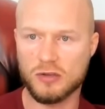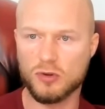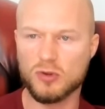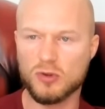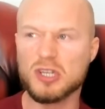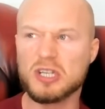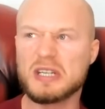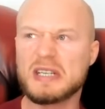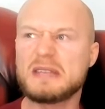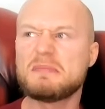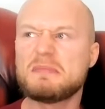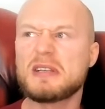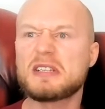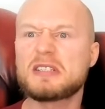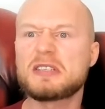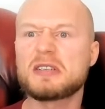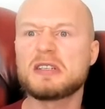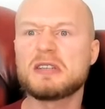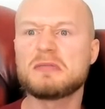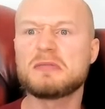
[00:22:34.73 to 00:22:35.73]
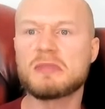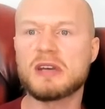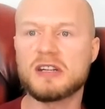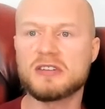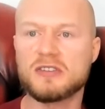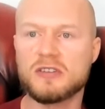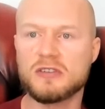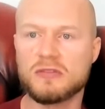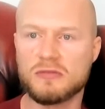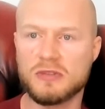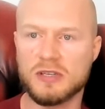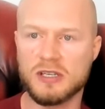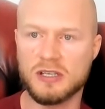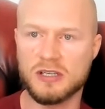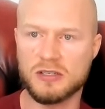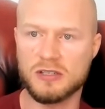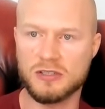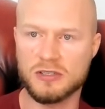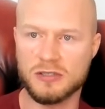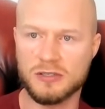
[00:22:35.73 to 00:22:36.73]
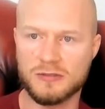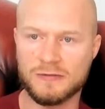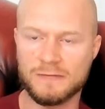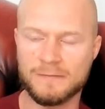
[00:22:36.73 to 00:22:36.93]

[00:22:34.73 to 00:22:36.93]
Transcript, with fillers: unlimited imaginary danger.